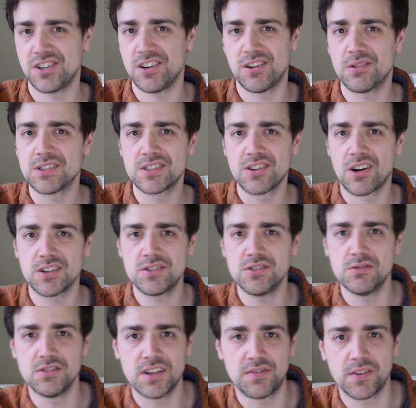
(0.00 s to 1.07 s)
You know, it's not
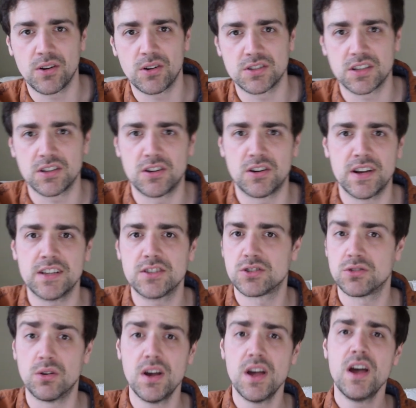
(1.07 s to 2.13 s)
too difficult to learn it.
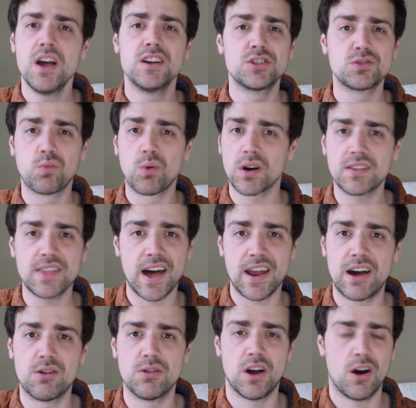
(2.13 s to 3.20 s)
So just work that
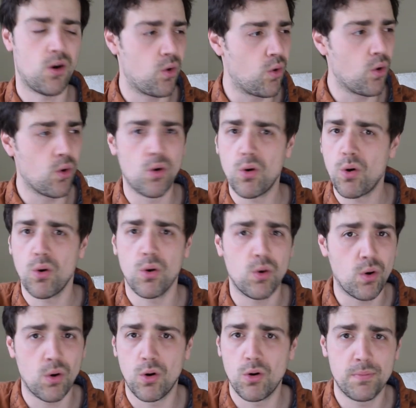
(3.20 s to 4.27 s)
out a whole, whole,
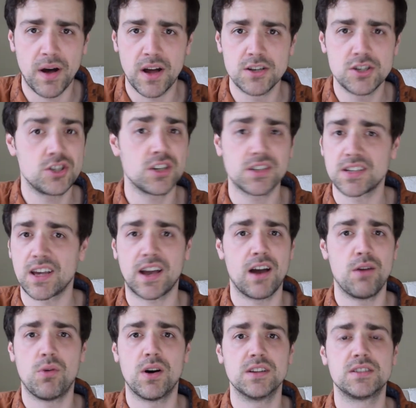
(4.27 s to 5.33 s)
whole bunch, just like
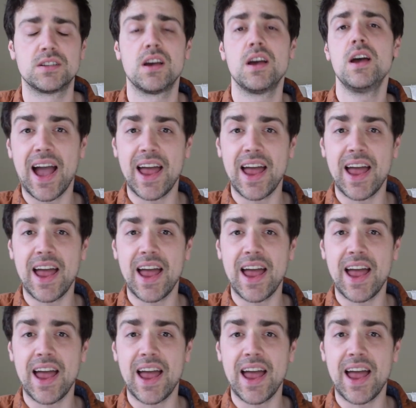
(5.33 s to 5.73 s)
I was.